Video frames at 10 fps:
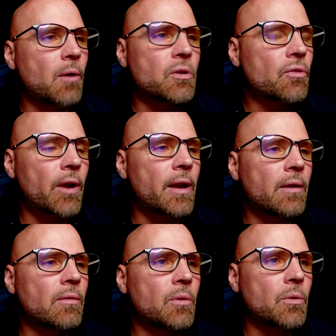it was
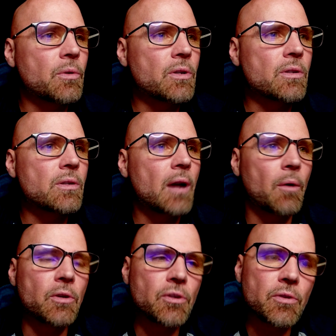great. I
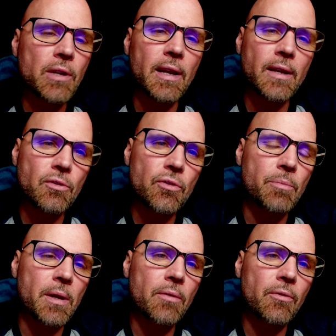would choose an
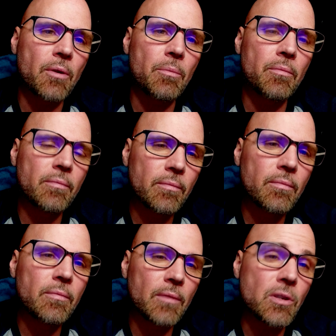instrument from
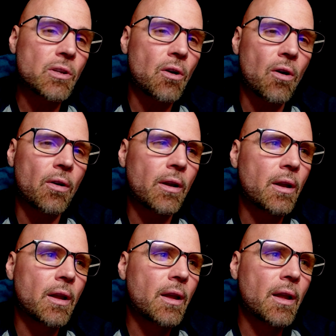the song
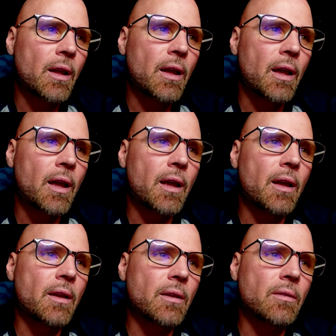
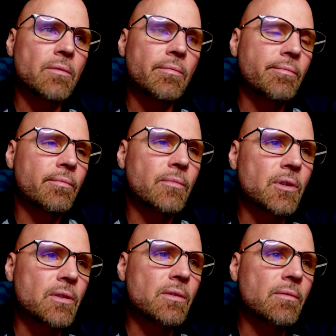and
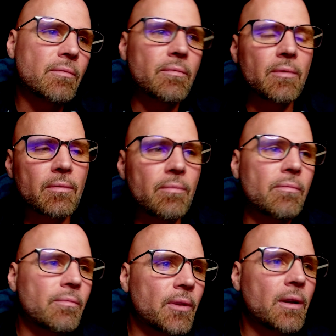just,
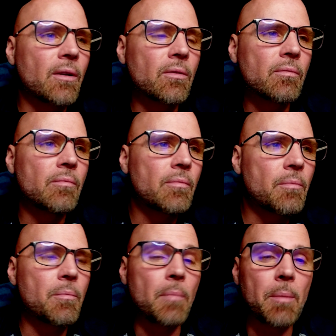you know,
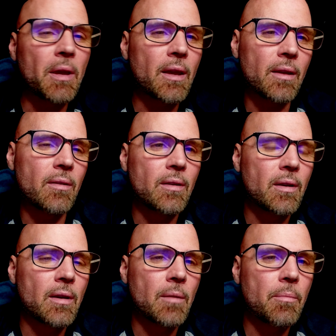mimic it.
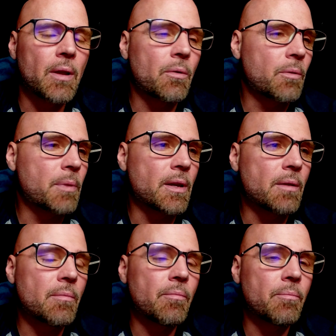It would
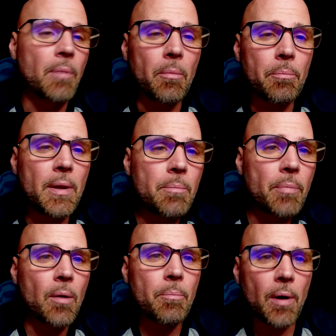be bump,
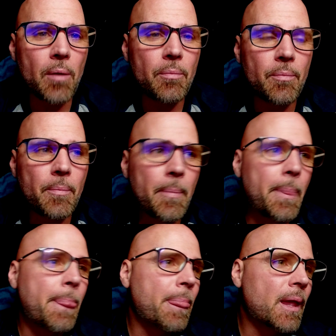beep, bump, bump,
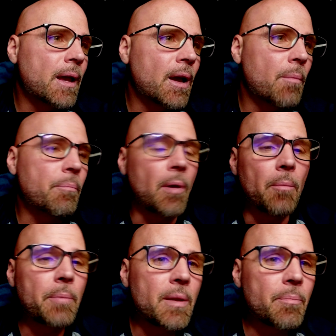
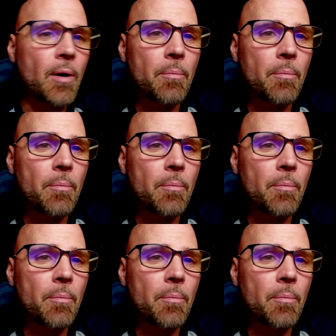bump, beep,